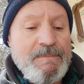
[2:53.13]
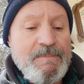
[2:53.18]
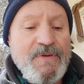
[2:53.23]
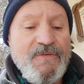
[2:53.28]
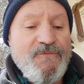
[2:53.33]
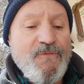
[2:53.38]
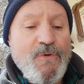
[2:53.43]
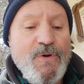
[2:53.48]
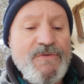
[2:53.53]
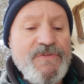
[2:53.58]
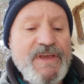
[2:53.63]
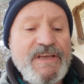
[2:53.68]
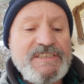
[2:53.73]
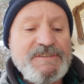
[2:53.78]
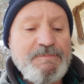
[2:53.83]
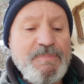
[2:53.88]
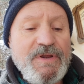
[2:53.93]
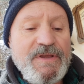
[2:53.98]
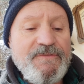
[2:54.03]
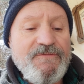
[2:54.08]
Before they
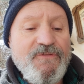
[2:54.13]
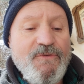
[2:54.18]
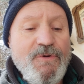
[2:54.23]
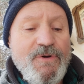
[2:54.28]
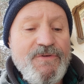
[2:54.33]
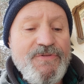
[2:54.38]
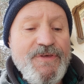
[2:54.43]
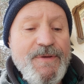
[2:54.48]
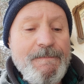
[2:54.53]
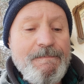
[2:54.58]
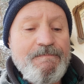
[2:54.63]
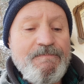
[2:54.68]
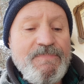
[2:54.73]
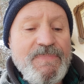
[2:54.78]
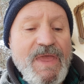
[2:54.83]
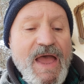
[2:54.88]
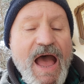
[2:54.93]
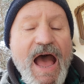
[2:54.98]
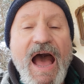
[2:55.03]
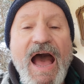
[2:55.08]
spring forth,
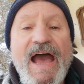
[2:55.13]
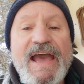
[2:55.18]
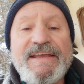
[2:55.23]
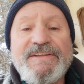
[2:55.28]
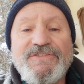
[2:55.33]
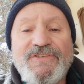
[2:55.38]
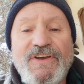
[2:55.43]
I